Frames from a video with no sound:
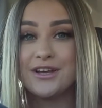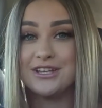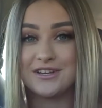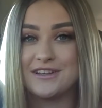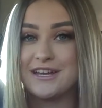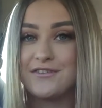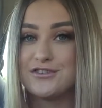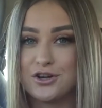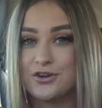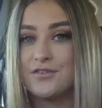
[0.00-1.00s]
You definitely need a
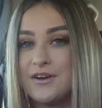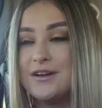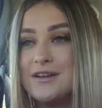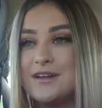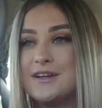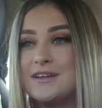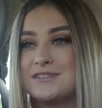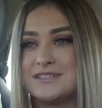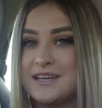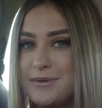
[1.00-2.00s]
photographer.
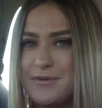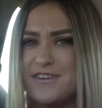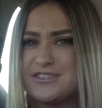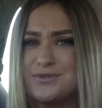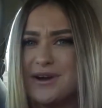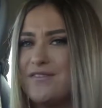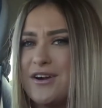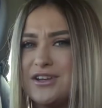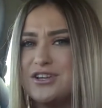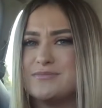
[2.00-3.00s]
Doesn't need to be professional. I
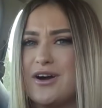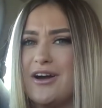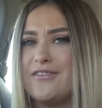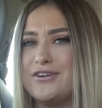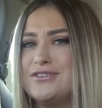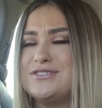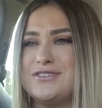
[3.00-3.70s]
fucking use my iPhone.